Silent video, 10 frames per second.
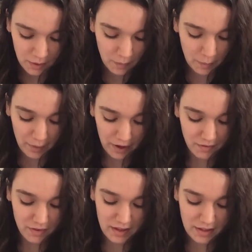We pray
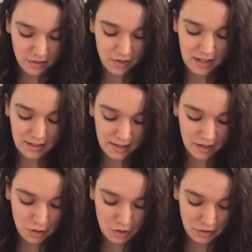for their strength
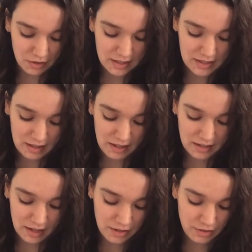and endurance in
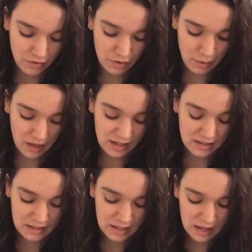these last few
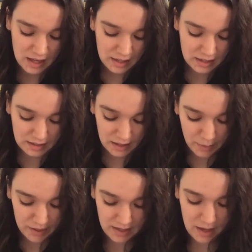weeks, and come
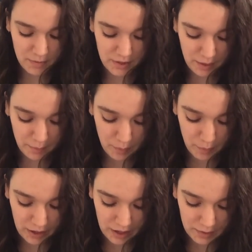exam time, we
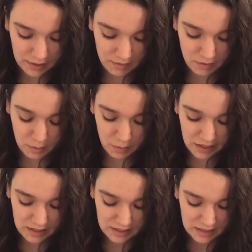pray you would give them
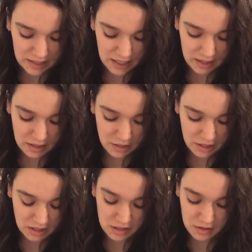rest and
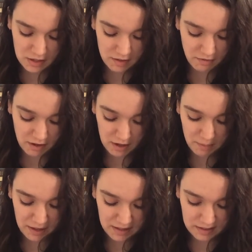energy to do their very
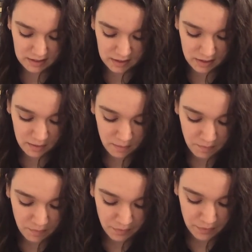best.
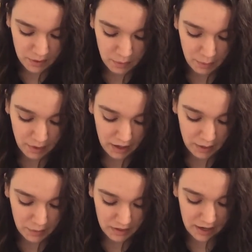We pray
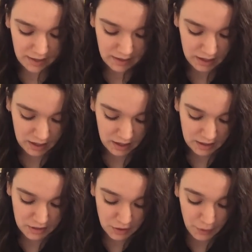you would guide their
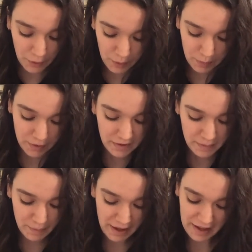hearts to hope,
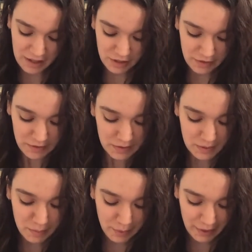
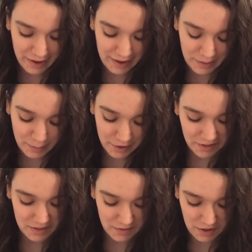patience, prayer, and
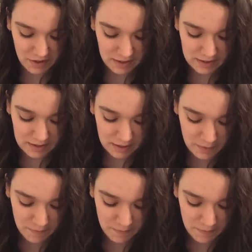perseverance.